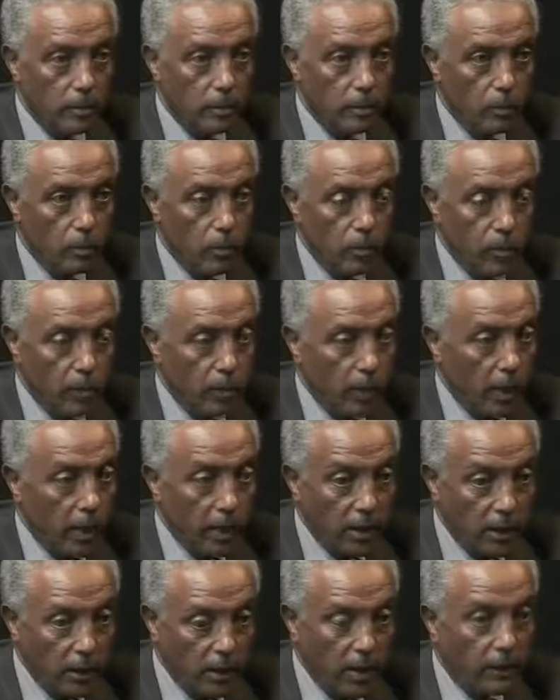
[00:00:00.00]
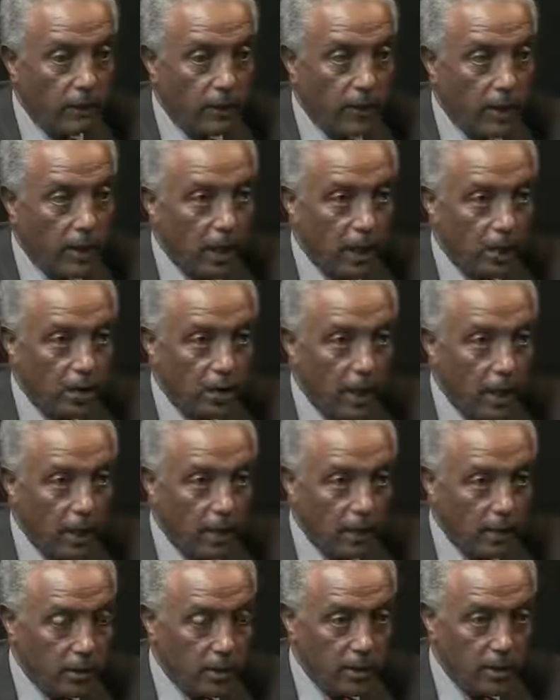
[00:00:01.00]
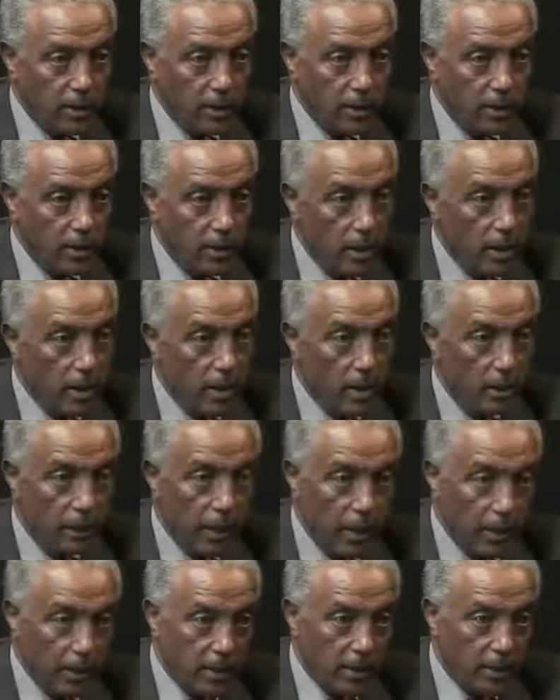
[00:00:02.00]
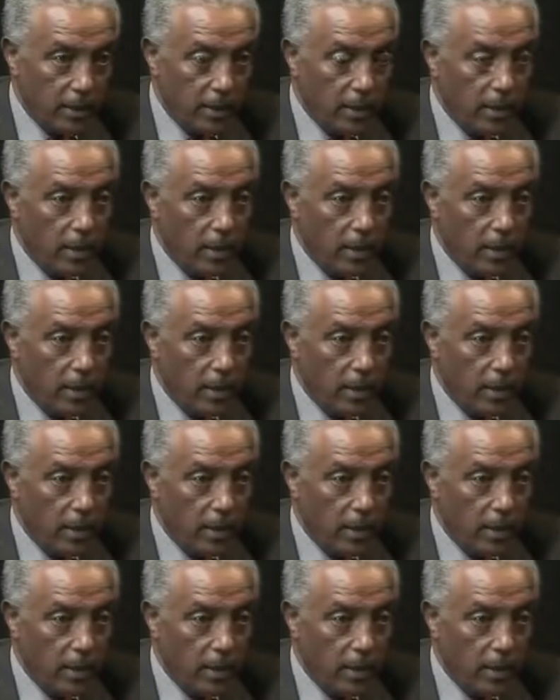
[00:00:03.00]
with 80 different nationalities in the past.